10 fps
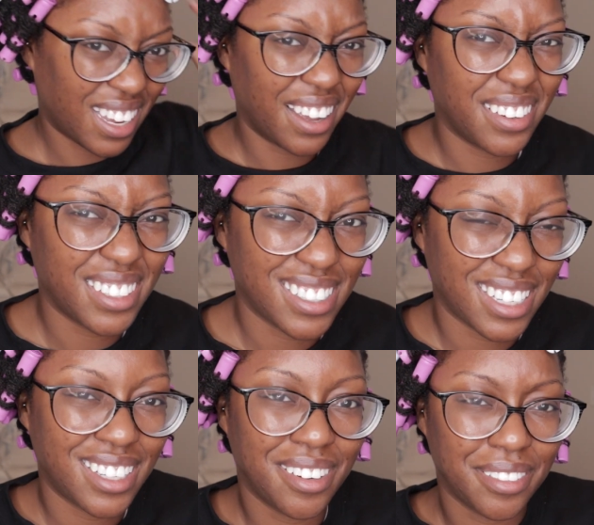down because I
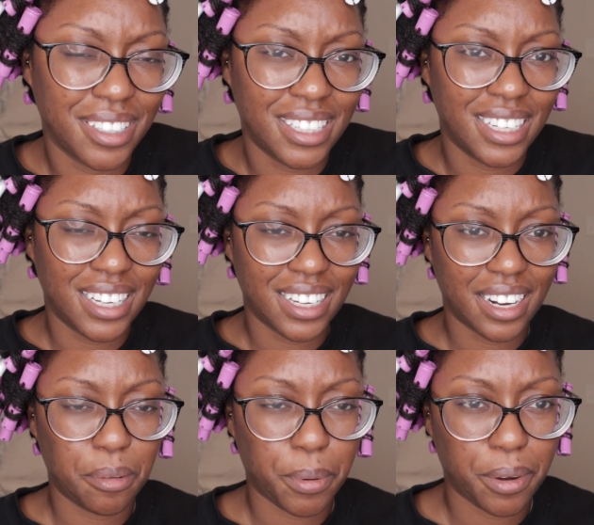couldn't really
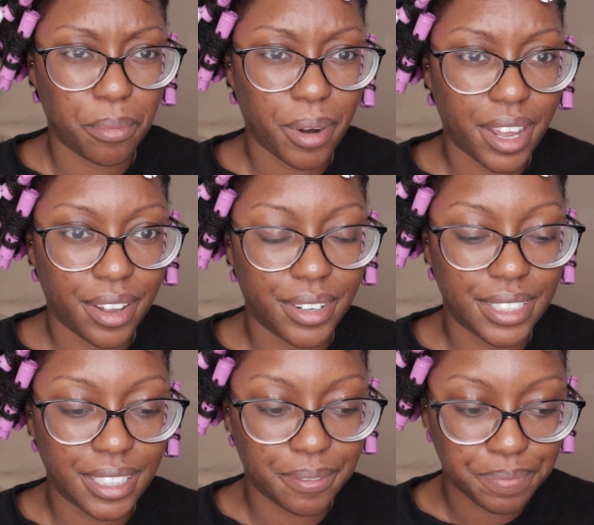get a perm rod
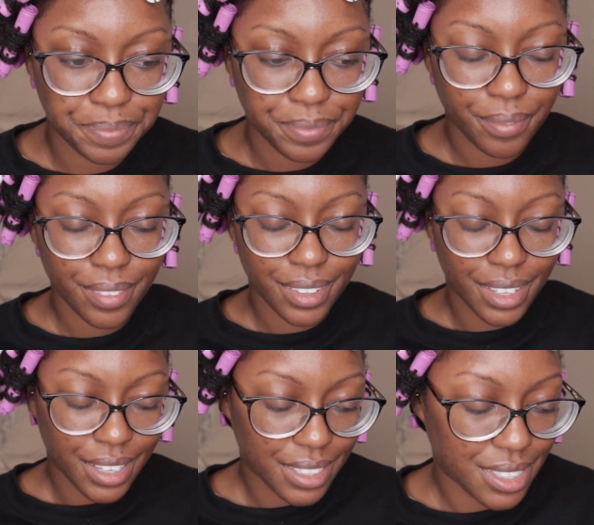on it.
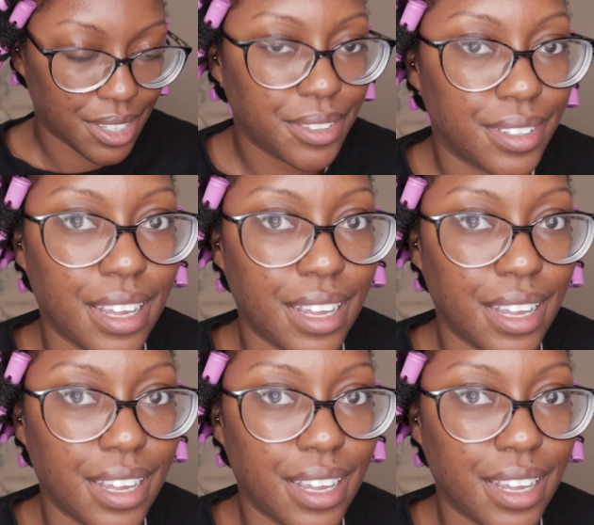So